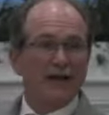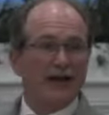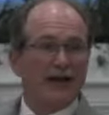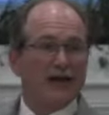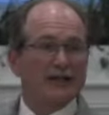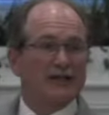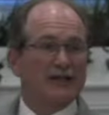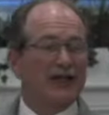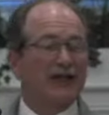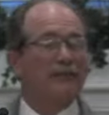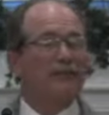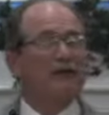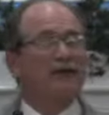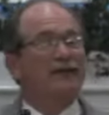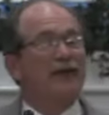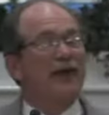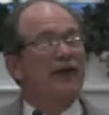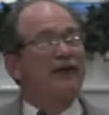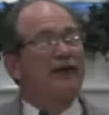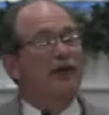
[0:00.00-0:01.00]
I said, let me
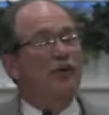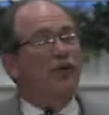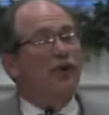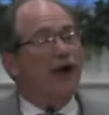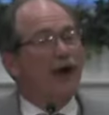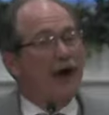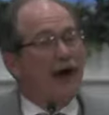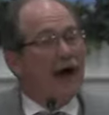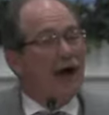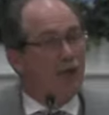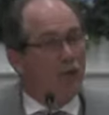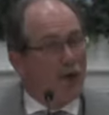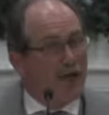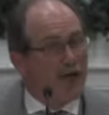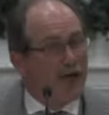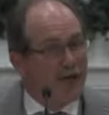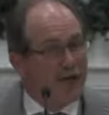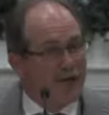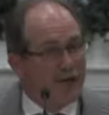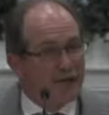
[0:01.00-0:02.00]
tell you where I
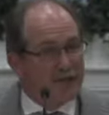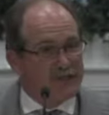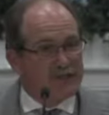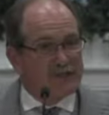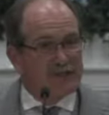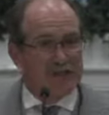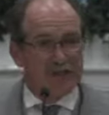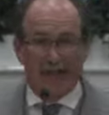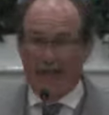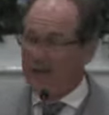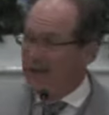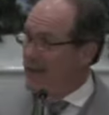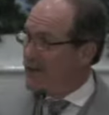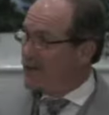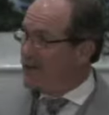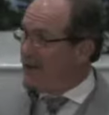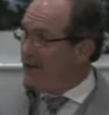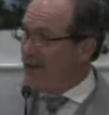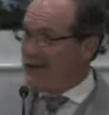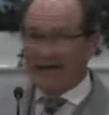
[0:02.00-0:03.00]
was
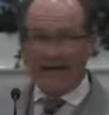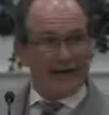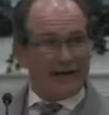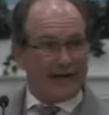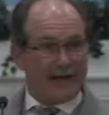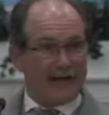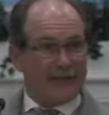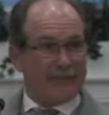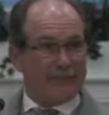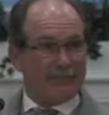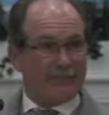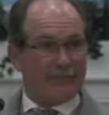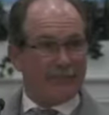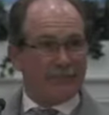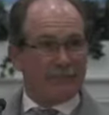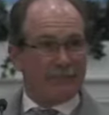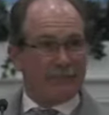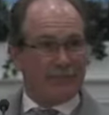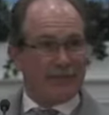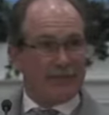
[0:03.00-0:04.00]
that day.
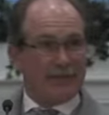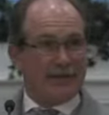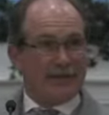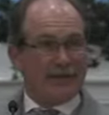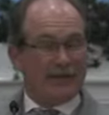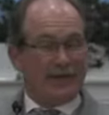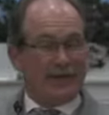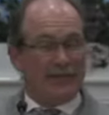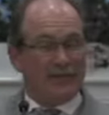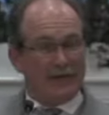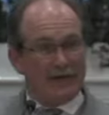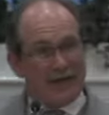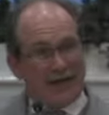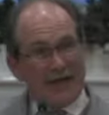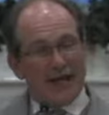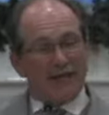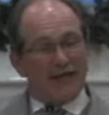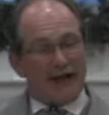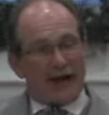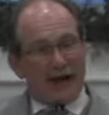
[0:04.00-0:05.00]
And the
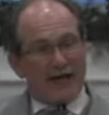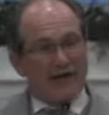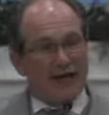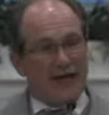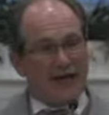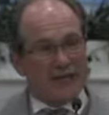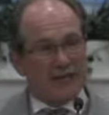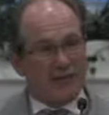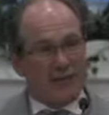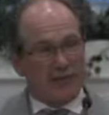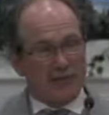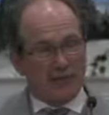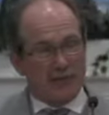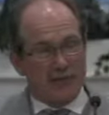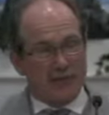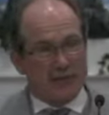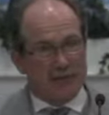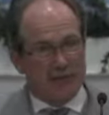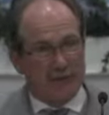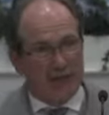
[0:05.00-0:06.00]
day that our class picture
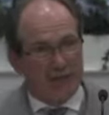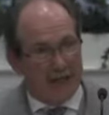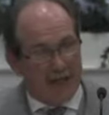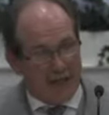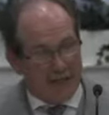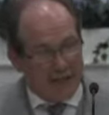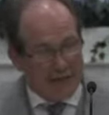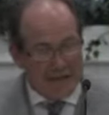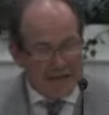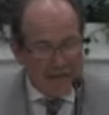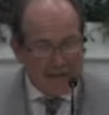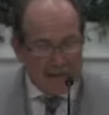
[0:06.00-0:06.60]
was to be made,